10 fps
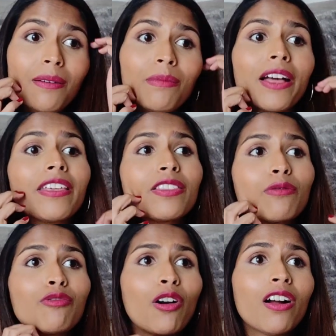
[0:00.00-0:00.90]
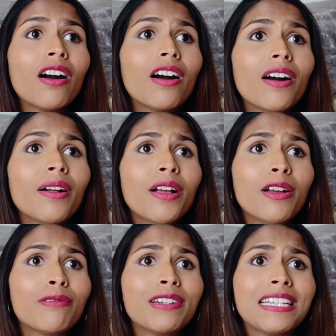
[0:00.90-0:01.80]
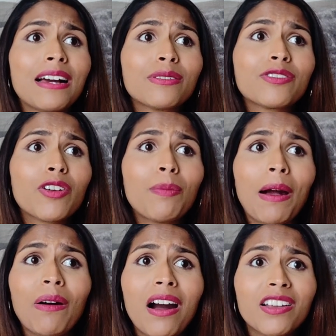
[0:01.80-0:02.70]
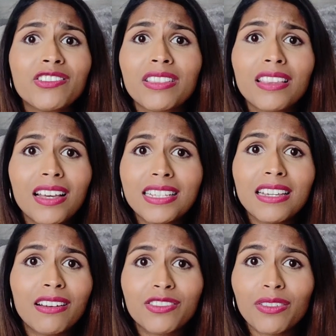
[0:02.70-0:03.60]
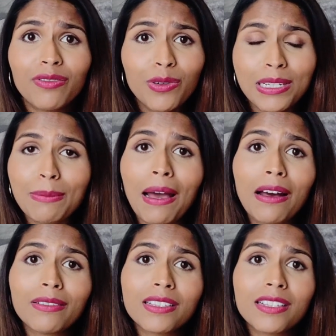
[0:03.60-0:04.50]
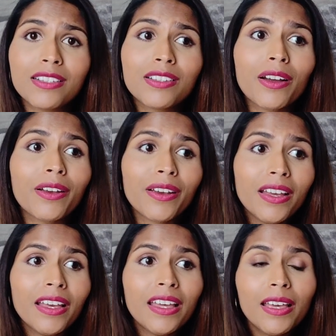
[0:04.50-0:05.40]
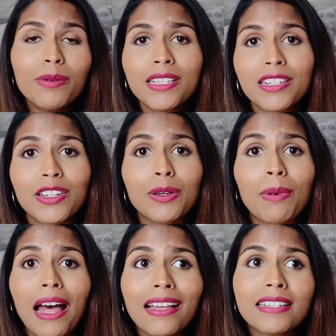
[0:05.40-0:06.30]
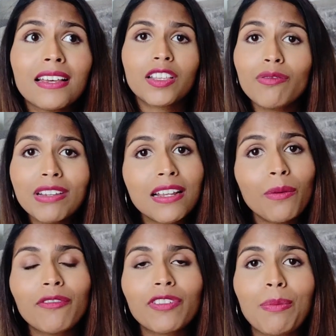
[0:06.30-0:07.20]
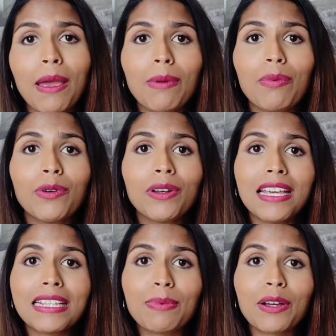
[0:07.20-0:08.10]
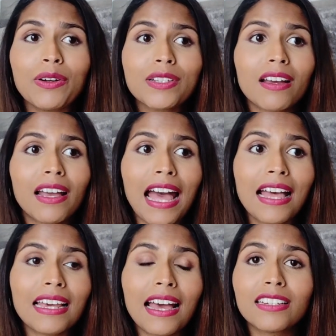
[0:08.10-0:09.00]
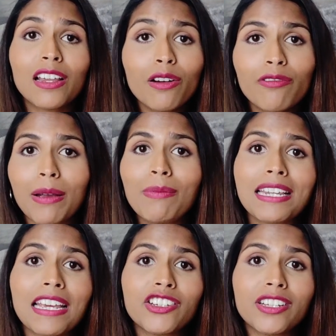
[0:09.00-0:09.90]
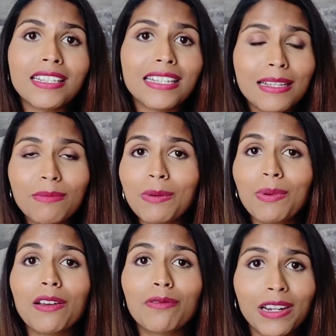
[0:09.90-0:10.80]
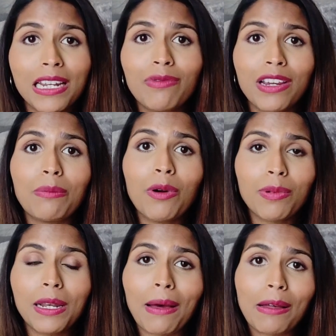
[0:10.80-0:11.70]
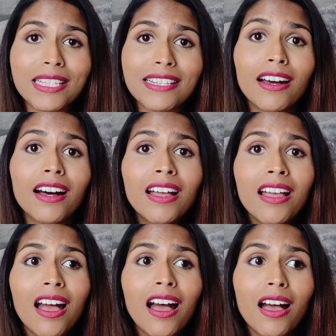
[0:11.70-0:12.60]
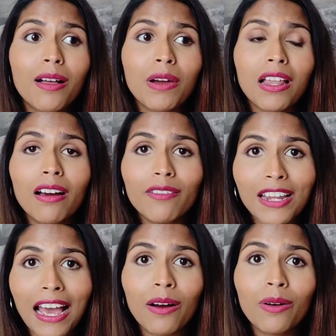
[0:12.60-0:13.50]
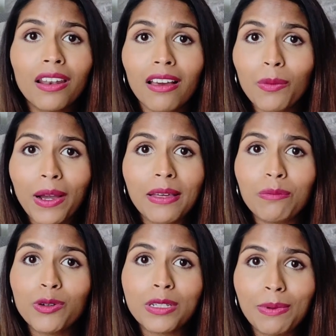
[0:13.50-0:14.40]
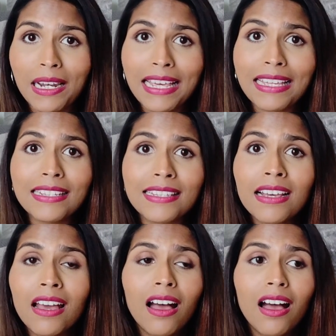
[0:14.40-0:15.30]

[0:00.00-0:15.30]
I think the rocker retails for about £130-140, so it wasn't too bad. So the reason I went for the Baby Bjorn is because I had had a lot of recommendations. It seems to be a really, really popular bouncer. I loved how lightweight and portable it is,